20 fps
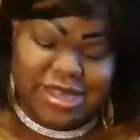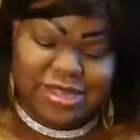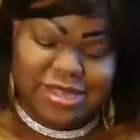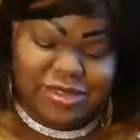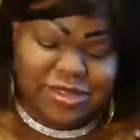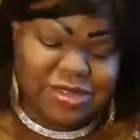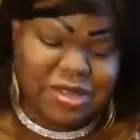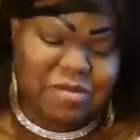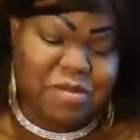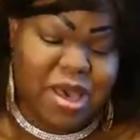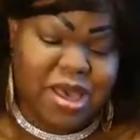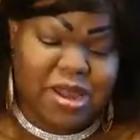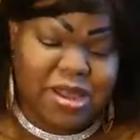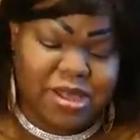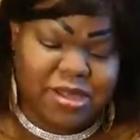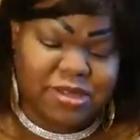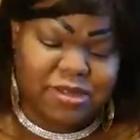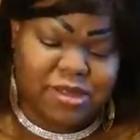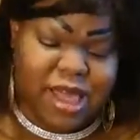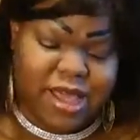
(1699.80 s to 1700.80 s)
So somebody
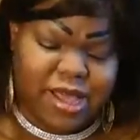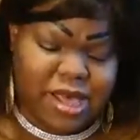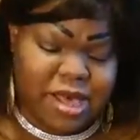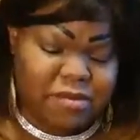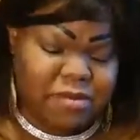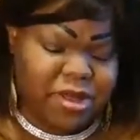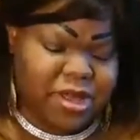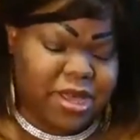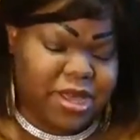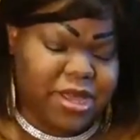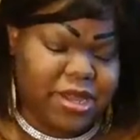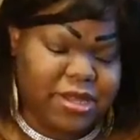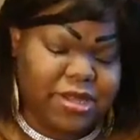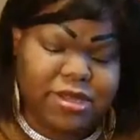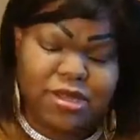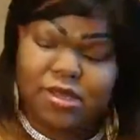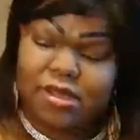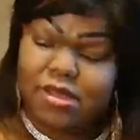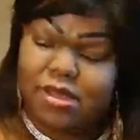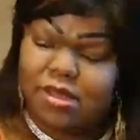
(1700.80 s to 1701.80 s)
is like coming
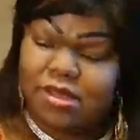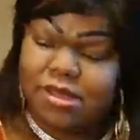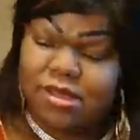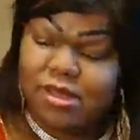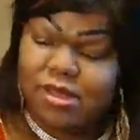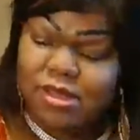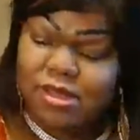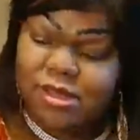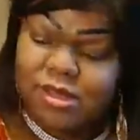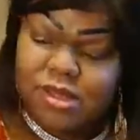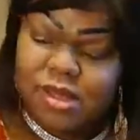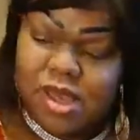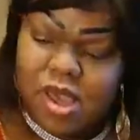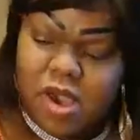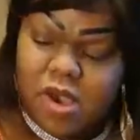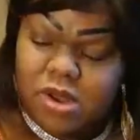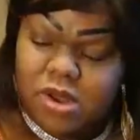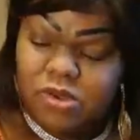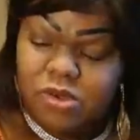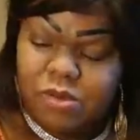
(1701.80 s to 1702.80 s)
in,
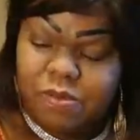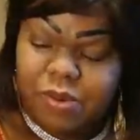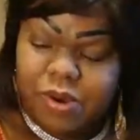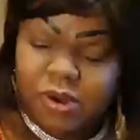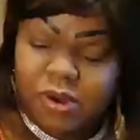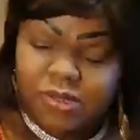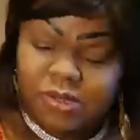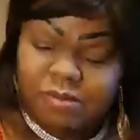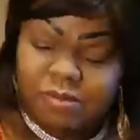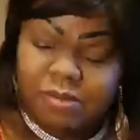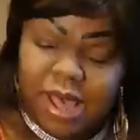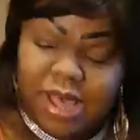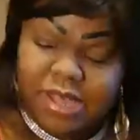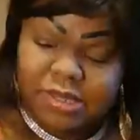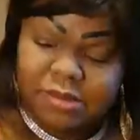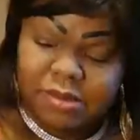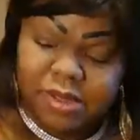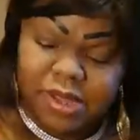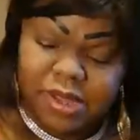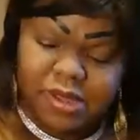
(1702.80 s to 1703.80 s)
a new person
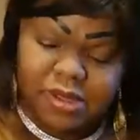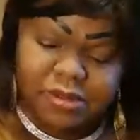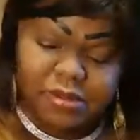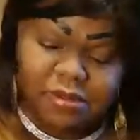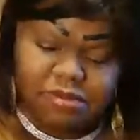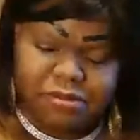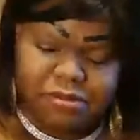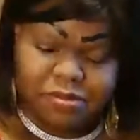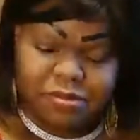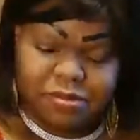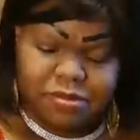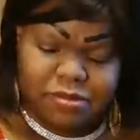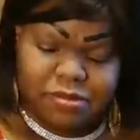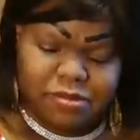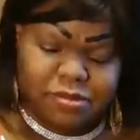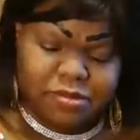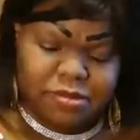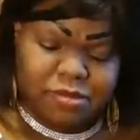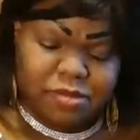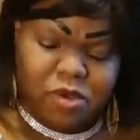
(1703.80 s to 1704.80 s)
possibly,
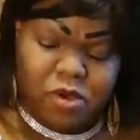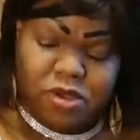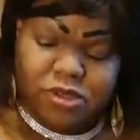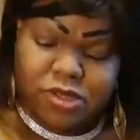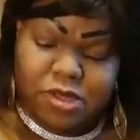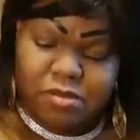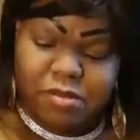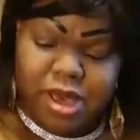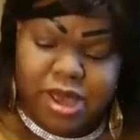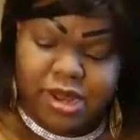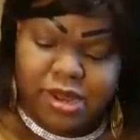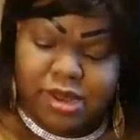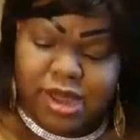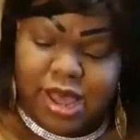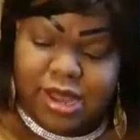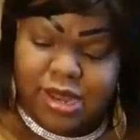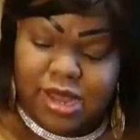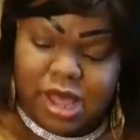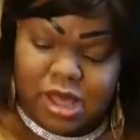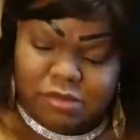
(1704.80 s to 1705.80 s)
or somebody
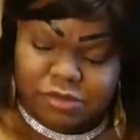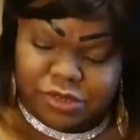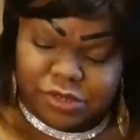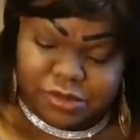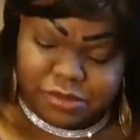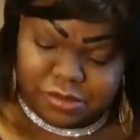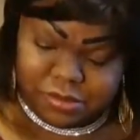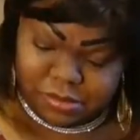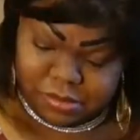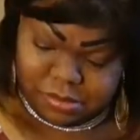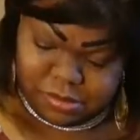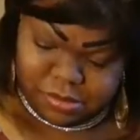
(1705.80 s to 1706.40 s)
that loves you.